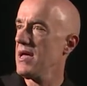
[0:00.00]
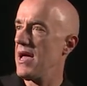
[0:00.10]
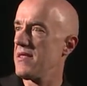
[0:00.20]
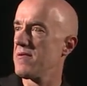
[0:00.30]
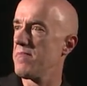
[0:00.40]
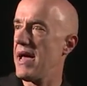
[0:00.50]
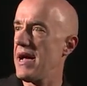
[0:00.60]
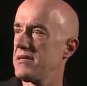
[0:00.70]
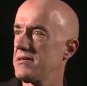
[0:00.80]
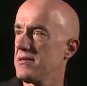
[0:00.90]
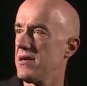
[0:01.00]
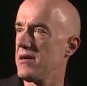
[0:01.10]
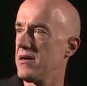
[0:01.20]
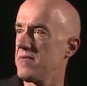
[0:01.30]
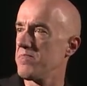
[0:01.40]
and the mass
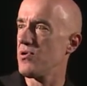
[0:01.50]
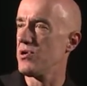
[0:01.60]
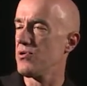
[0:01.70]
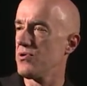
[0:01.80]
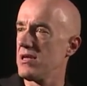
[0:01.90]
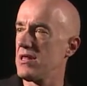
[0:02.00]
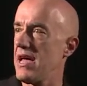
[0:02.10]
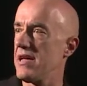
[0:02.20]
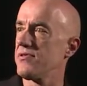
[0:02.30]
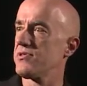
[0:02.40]
uh, per unit length.